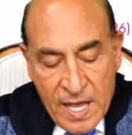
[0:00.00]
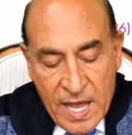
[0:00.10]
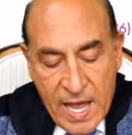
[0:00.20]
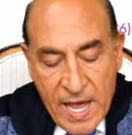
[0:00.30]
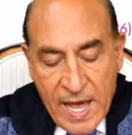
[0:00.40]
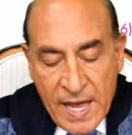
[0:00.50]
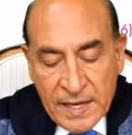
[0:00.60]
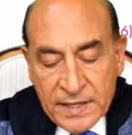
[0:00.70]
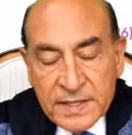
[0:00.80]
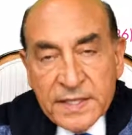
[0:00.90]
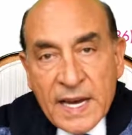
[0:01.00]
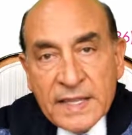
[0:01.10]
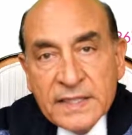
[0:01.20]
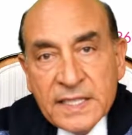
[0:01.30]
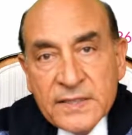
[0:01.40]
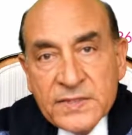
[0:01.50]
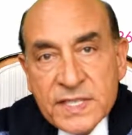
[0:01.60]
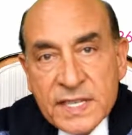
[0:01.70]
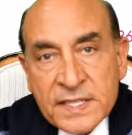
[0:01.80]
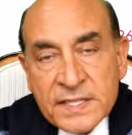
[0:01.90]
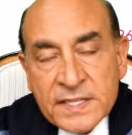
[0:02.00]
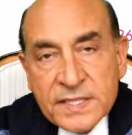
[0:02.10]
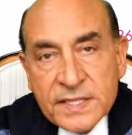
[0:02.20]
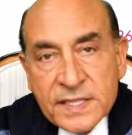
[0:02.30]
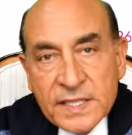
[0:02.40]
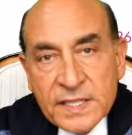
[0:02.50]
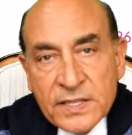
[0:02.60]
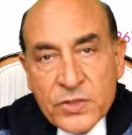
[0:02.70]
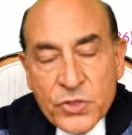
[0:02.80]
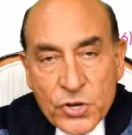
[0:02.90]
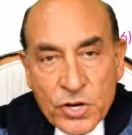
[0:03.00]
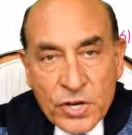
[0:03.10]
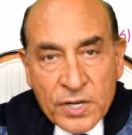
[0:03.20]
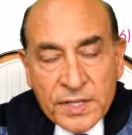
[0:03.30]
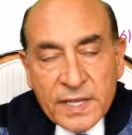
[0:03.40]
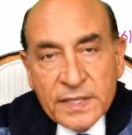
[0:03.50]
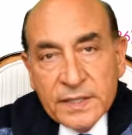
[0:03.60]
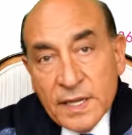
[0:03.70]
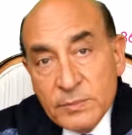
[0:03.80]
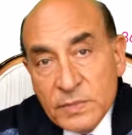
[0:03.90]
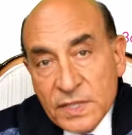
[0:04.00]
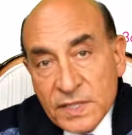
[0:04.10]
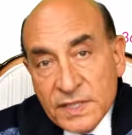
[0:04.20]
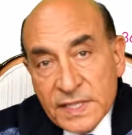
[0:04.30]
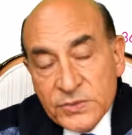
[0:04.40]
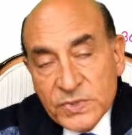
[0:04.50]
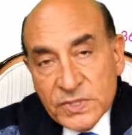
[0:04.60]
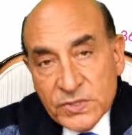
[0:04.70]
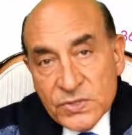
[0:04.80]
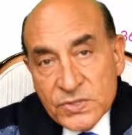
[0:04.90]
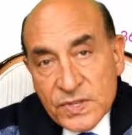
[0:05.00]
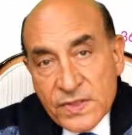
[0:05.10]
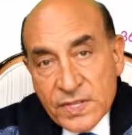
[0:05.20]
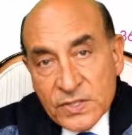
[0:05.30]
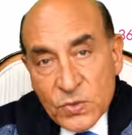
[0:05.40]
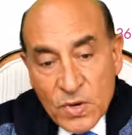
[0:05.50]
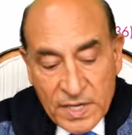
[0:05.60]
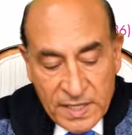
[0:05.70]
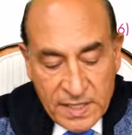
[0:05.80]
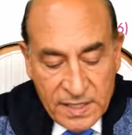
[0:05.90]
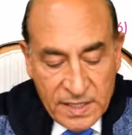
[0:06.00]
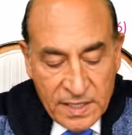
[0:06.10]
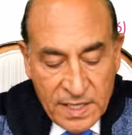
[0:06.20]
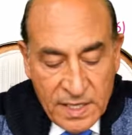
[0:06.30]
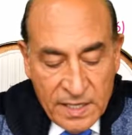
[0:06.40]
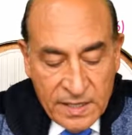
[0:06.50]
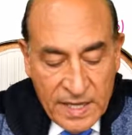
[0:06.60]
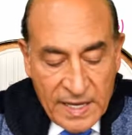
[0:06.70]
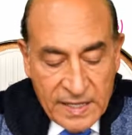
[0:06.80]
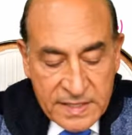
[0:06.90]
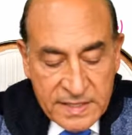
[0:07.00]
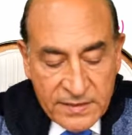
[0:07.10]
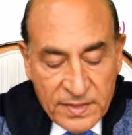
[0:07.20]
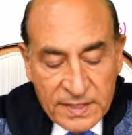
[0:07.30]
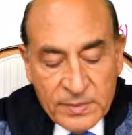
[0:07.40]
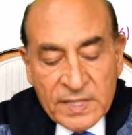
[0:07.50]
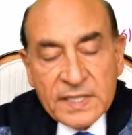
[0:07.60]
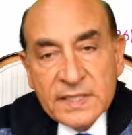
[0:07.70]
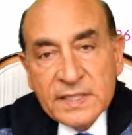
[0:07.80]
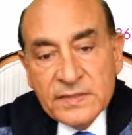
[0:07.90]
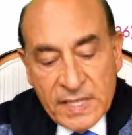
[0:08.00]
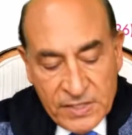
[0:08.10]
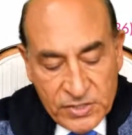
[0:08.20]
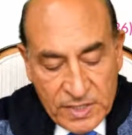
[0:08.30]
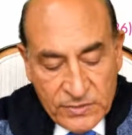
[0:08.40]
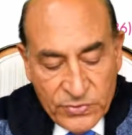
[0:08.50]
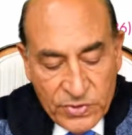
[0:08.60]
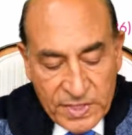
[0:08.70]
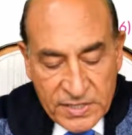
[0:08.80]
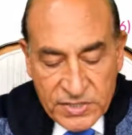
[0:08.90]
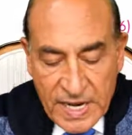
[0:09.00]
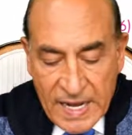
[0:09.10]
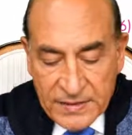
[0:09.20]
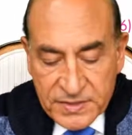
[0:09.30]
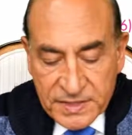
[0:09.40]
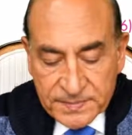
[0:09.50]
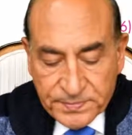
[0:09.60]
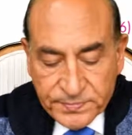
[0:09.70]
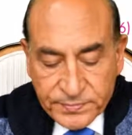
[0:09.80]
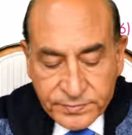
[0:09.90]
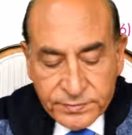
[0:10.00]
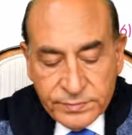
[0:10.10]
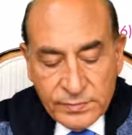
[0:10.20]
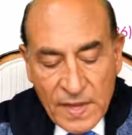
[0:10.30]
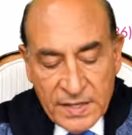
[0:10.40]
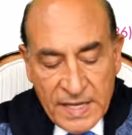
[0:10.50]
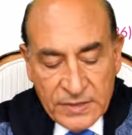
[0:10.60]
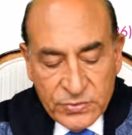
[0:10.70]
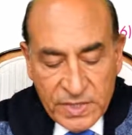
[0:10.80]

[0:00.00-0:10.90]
And that gives us the third number that we use, the third quantity, that is the fundamental deviation for the shaft that we